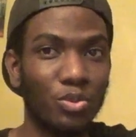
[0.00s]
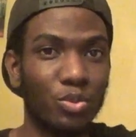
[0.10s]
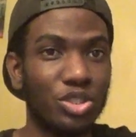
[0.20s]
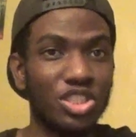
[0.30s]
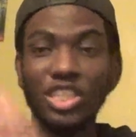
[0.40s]

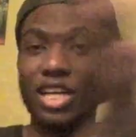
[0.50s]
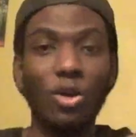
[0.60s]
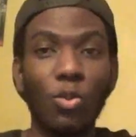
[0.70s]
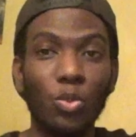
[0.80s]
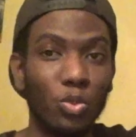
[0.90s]
which
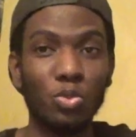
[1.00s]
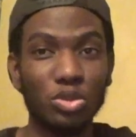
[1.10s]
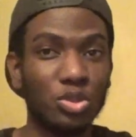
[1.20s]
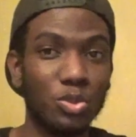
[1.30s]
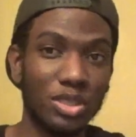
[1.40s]

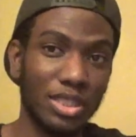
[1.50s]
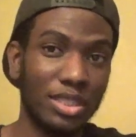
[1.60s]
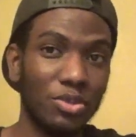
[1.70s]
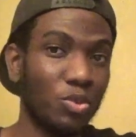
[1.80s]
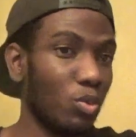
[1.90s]

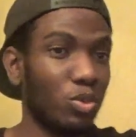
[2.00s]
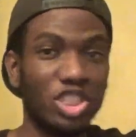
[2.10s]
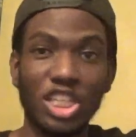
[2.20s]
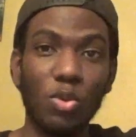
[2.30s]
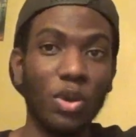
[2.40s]
Susan which
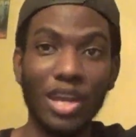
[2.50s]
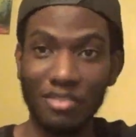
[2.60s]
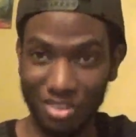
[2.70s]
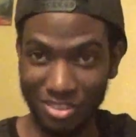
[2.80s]
whatever